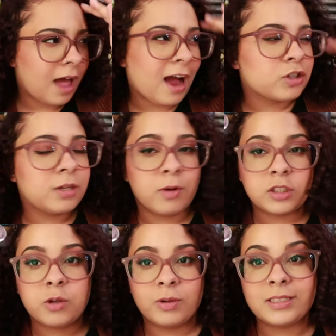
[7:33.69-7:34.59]
Actually, most
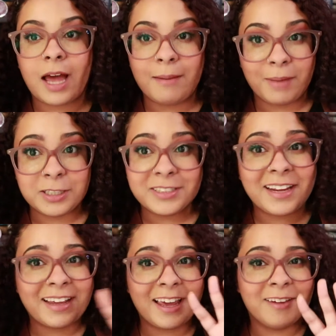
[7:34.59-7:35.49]
of the ones that I
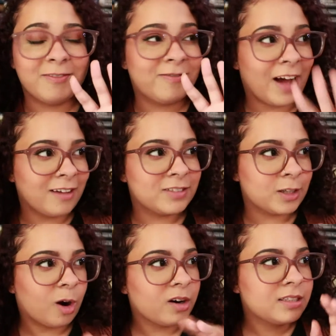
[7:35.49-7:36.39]
mentioned, I gave five
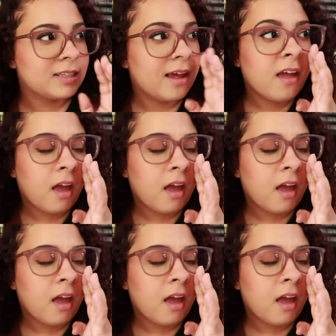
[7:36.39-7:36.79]
stars